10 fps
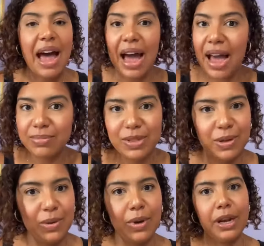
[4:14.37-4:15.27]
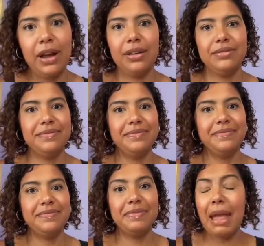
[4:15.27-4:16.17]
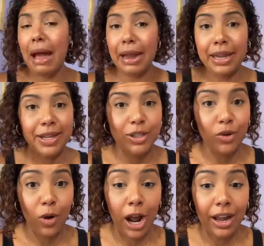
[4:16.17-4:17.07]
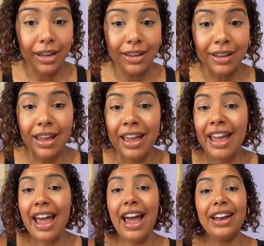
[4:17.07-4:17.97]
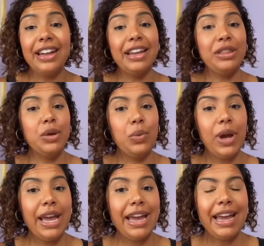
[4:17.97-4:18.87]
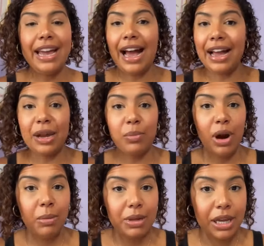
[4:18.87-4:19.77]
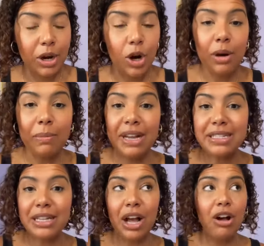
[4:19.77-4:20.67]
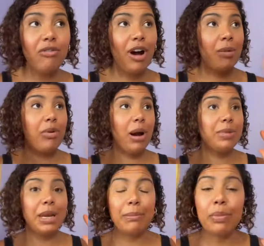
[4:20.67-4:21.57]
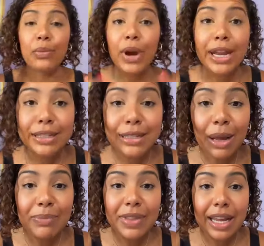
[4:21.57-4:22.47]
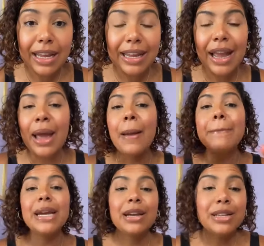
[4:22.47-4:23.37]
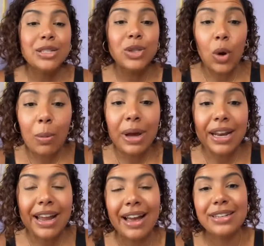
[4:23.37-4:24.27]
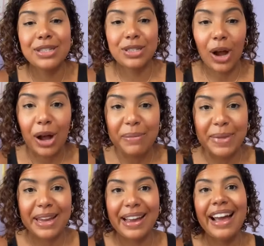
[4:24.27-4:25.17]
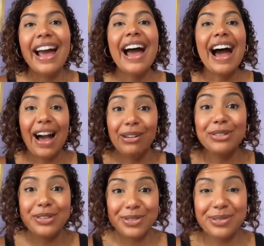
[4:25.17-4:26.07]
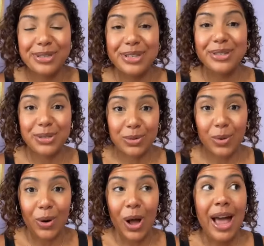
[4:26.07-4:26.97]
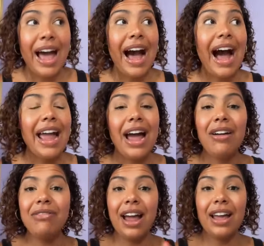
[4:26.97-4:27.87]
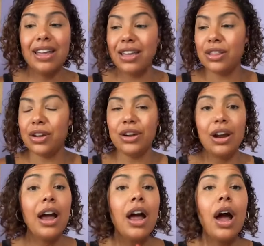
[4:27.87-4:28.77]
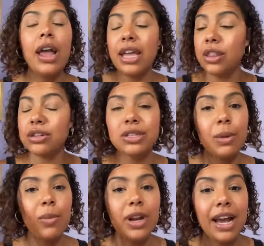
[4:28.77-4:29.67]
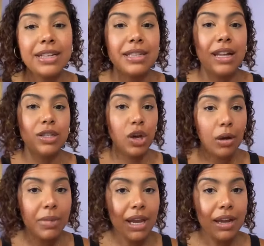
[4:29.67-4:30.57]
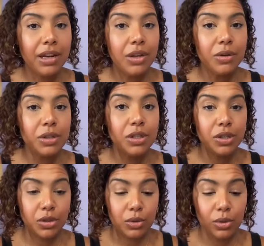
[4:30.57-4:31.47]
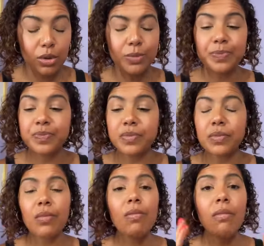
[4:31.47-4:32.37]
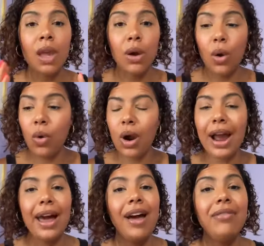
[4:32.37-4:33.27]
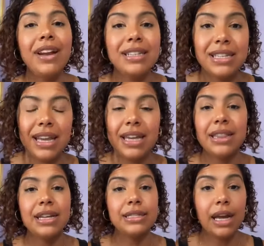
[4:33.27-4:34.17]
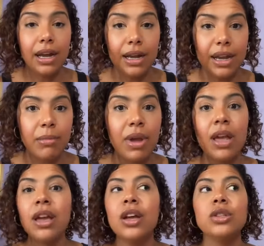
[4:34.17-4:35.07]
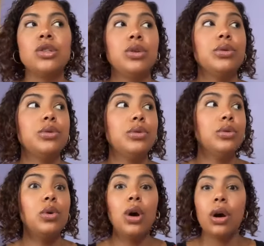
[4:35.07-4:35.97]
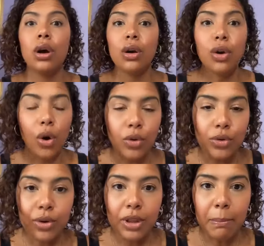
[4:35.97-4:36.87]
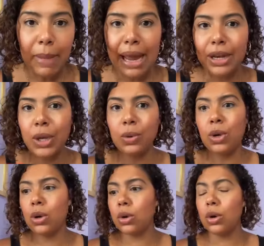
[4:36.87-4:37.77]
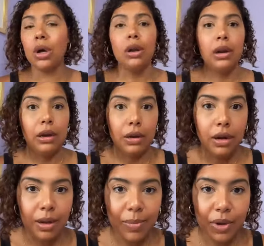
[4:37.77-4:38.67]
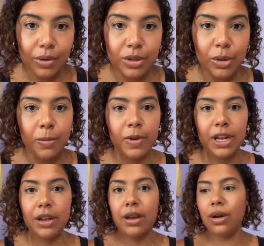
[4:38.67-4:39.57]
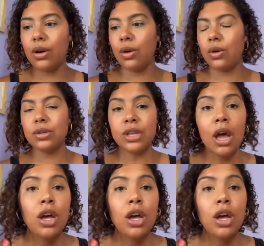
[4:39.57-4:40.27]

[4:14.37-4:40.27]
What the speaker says: Absolutely not. I can try. And in the way, I can probably hurt myself. I'll probably break something because nobody has taught me how to use this tool. I have not either someone has not taught me how to use this tool, or I have not taken the time to go through the manual, look up YouTube videos,